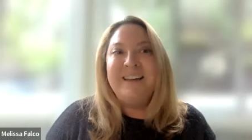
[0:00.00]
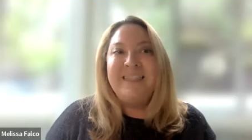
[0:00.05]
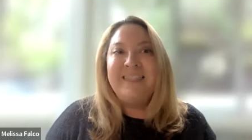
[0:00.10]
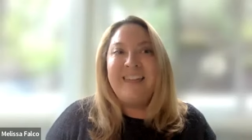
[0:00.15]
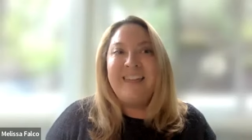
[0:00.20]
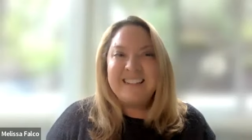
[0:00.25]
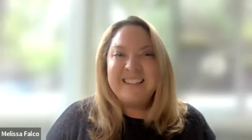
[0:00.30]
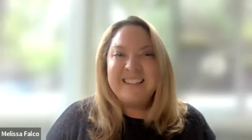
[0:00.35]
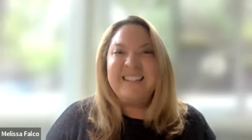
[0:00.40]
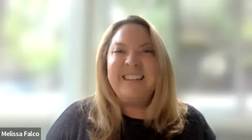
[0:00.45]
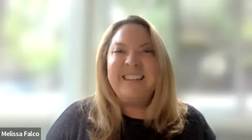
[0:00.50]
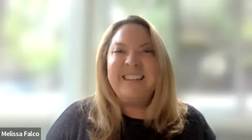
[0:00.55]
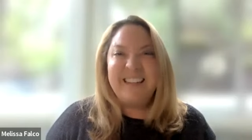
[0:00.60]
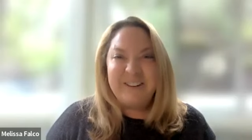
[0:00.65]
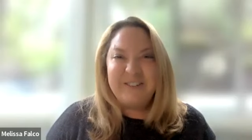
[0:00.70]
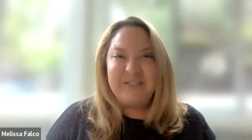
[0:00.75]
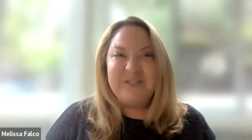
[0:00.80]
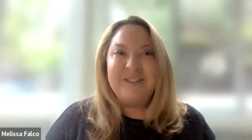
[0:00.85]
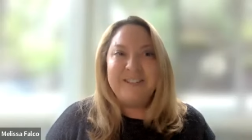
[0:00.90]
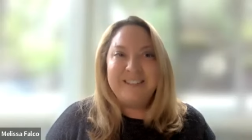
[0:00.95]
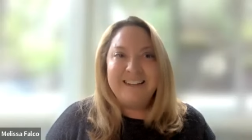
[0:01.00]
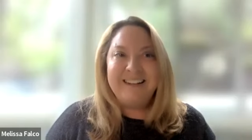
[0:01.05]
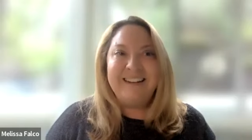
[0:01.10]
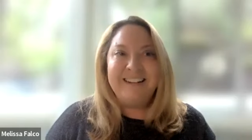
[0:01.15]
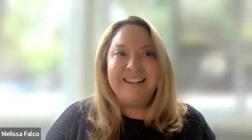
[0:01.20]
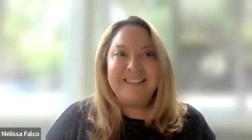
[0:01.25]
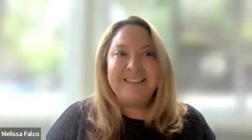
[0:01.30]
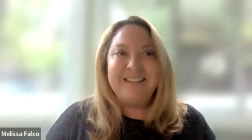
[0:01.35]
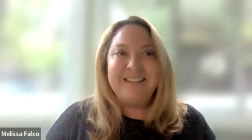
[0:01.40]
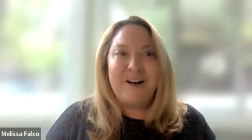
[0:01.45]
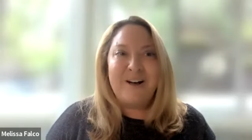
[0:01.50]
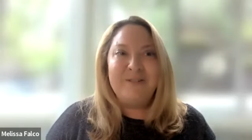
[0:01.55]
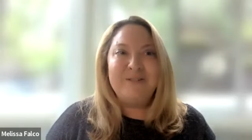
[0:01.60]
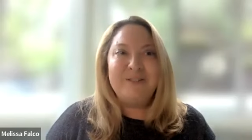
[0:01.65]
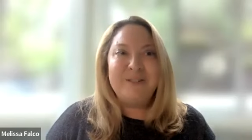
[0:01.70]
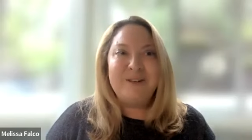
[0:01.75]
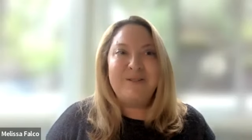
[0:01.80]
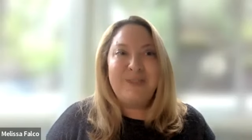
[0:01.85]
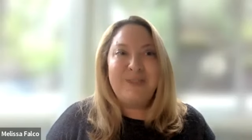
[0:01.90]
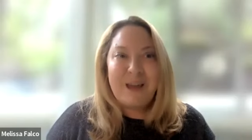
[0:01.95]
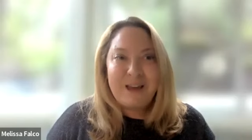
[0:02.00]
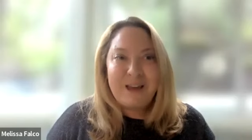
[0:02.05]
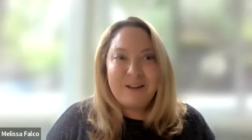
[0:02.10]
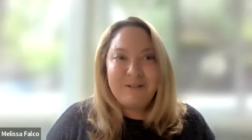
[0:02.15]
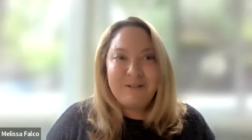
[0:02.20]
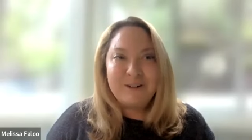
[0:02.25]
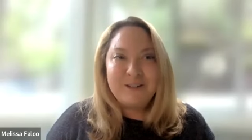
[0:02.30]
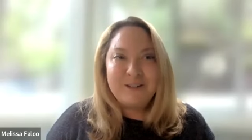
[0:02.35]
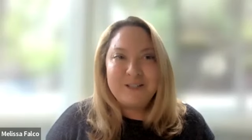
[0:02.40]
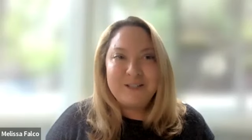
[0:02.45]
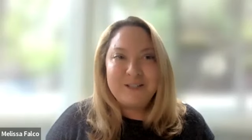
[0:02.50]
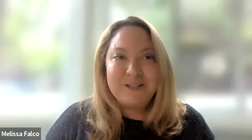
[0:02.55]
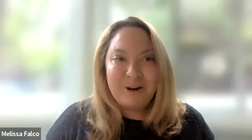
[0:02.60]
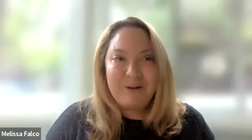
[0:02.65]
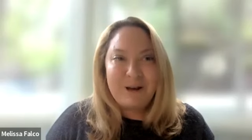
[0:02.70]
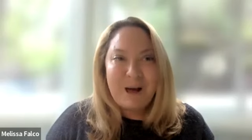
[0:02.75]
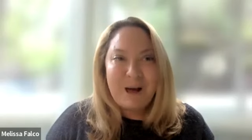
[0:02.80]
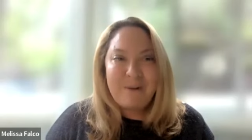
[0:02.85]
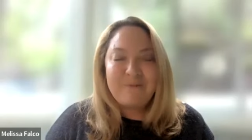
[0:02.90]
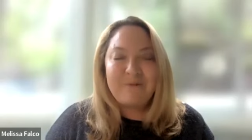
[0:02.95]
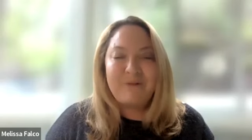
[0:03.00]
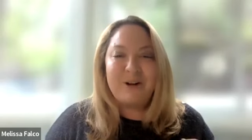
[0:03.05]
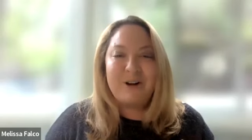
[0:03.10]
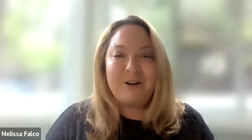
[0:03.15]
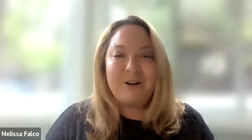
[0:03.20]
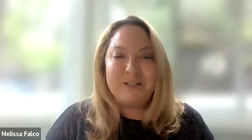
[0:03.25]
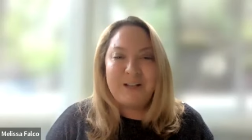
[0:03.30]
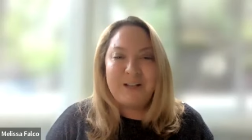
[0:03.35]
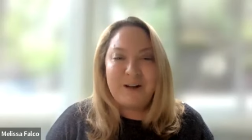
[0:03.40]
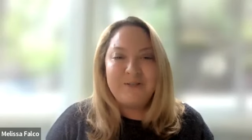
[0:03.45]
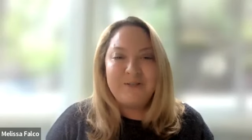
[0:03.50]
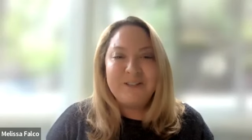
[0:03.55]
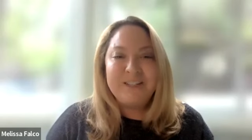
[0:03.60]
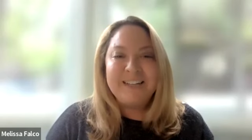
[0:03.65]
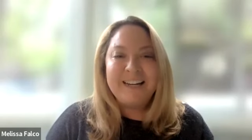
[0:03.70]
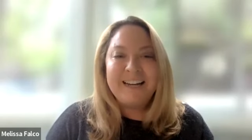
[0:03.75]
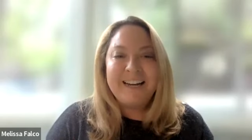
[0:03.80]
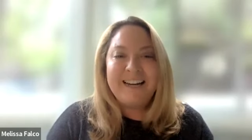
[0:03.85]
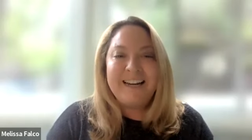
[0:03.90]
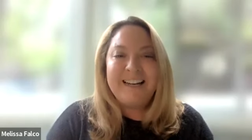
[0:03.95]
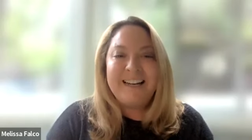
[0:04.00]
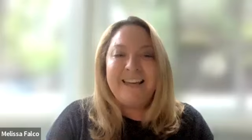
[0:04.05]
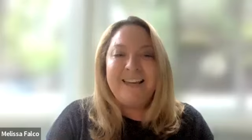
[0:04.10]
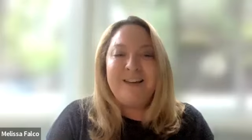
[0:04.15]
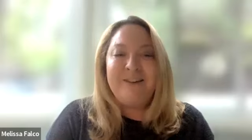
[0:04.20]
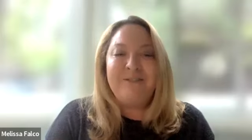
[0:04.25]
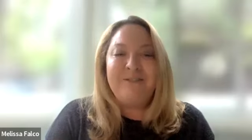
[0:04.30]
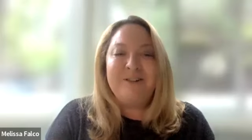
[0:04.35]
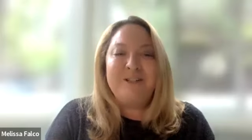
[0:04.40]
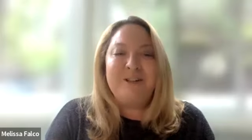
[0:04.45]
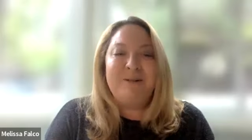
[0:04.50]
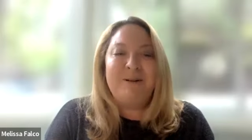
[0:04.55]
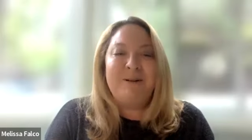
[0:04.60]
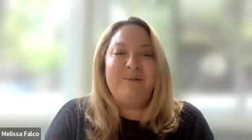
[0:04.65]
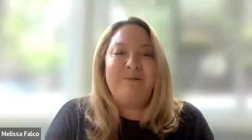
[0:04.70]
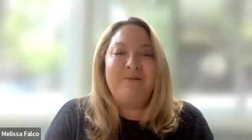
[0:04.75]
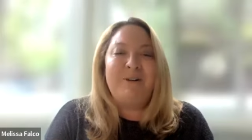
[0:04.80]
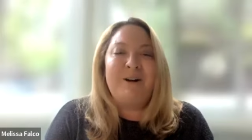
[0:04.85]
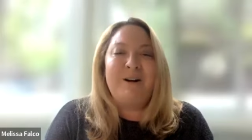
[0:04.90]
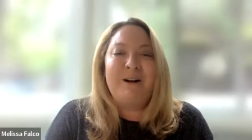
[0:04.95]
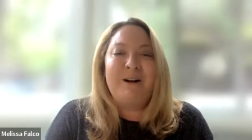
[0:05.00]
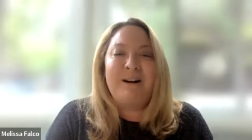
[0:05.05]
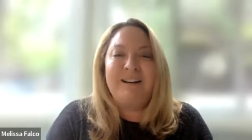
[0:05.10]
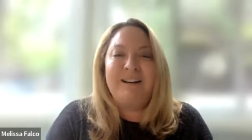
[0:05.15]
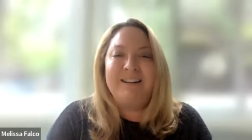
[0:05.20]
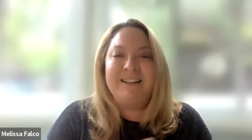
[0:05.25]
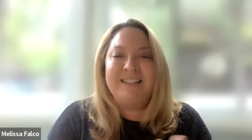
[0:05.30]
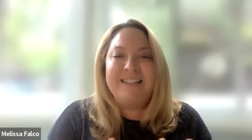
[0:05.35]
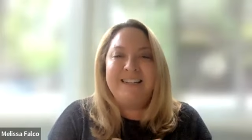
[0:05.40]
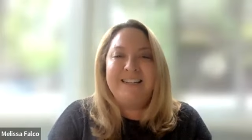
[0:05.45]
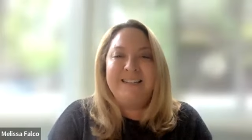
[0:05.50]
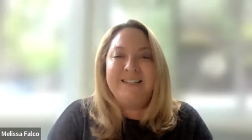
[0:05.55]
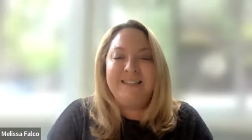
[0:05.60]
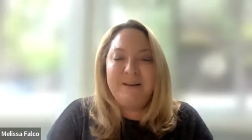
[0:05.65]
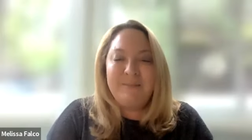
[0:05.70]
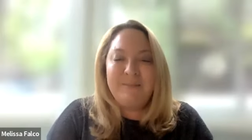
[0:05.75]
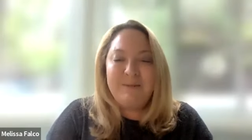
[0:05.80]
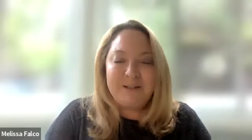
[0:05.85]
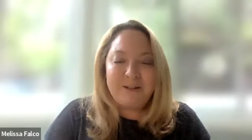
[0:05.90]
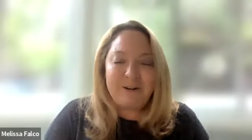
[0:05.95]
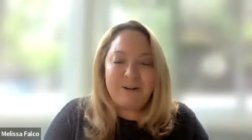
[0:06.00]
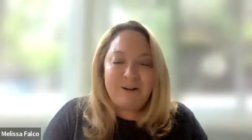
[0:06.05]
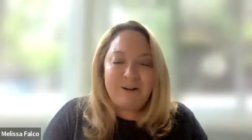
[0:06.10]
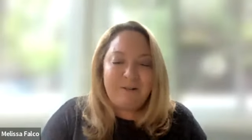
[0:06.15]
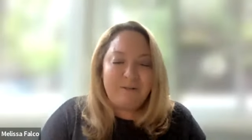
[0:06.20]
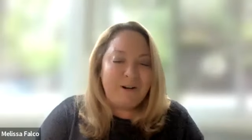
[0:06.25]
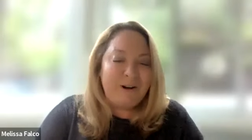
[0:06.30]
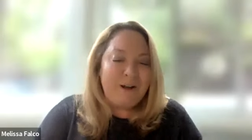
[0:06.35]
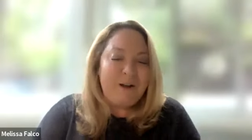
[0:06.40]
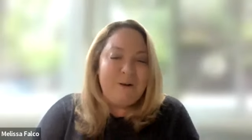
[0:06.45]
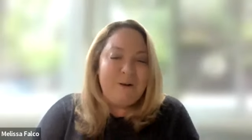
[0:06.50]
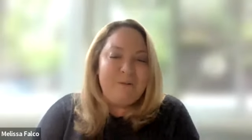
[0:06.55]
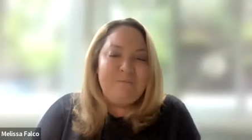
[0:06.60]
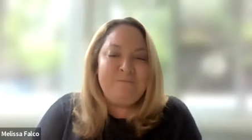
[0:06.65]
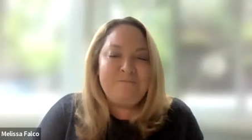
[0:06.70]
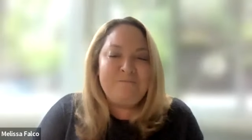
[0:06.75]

that's a gift in itself so thank you for showing up for yourself tonight and thank you for showing up for her and stacey i'm going to turn it over to you